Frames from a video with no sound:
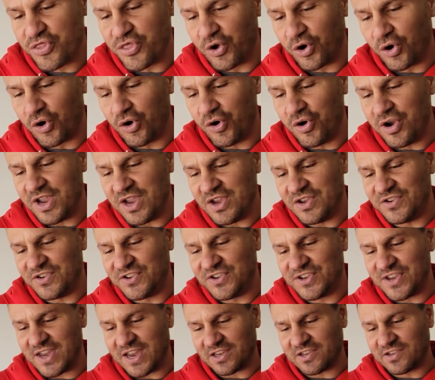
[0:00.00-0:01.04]

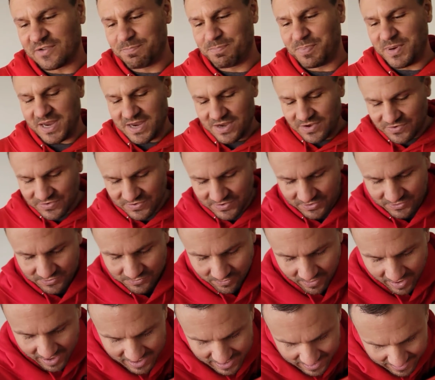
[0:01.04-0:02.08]
36 pieces
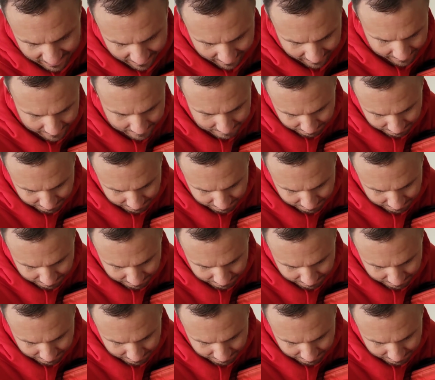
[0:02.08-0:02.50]
oh, right here.